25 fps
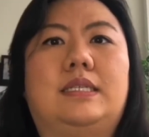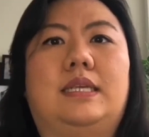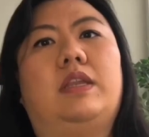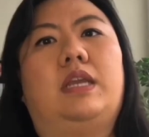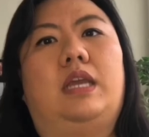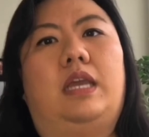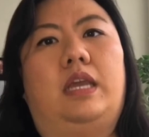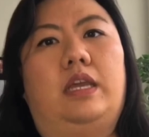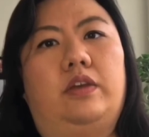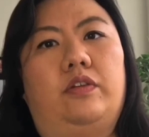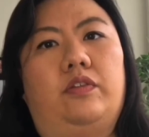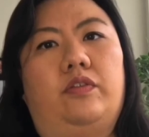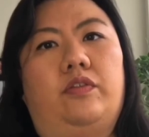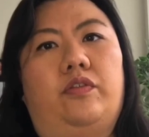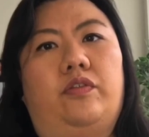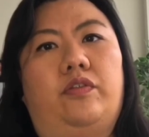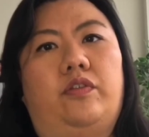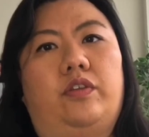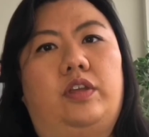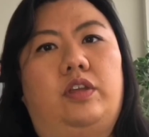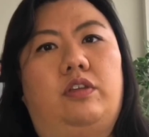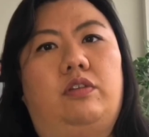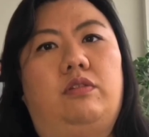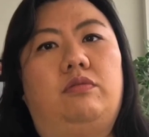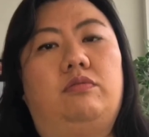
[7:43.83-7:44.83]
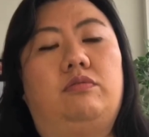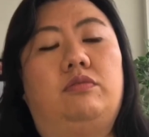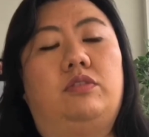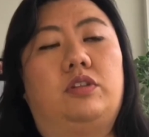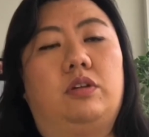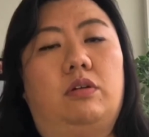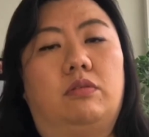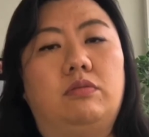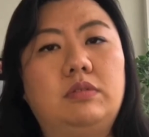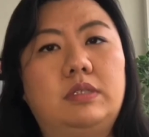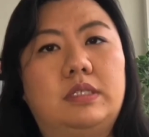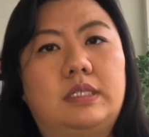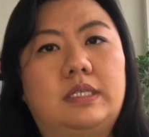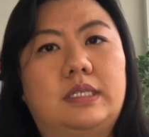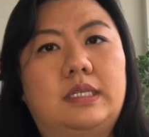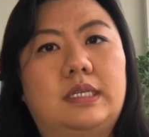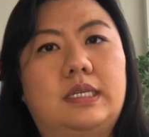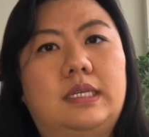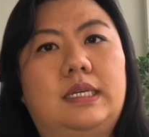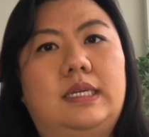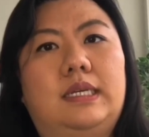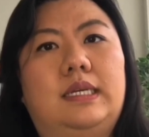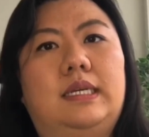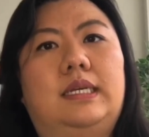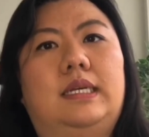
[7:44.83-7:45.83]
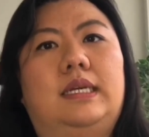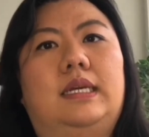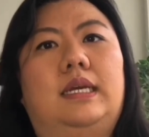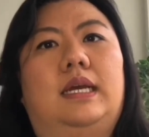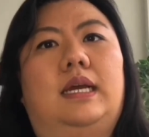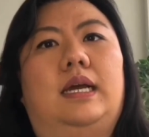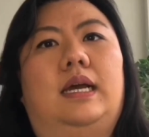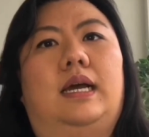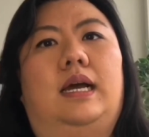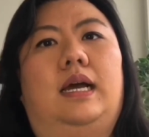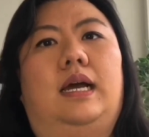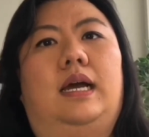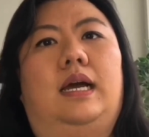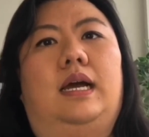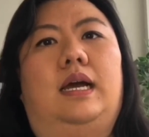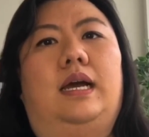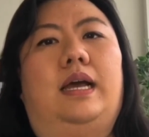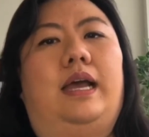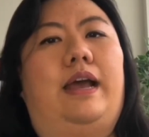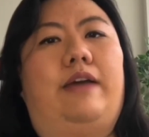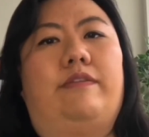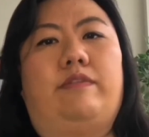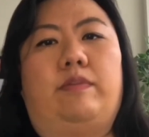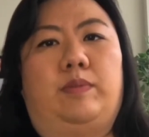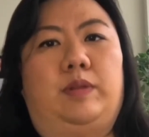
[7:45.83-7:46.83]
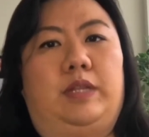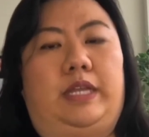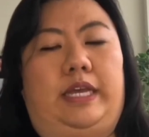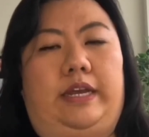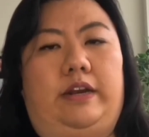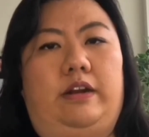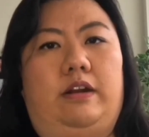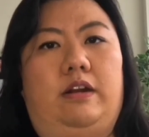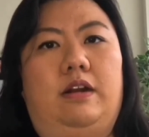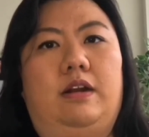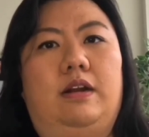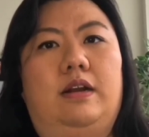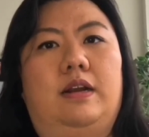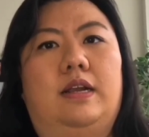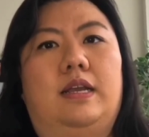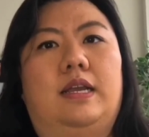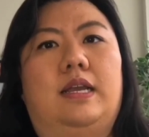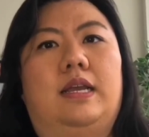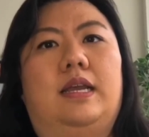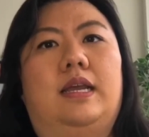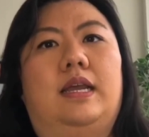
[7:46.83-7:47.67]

And if you don't have a planner,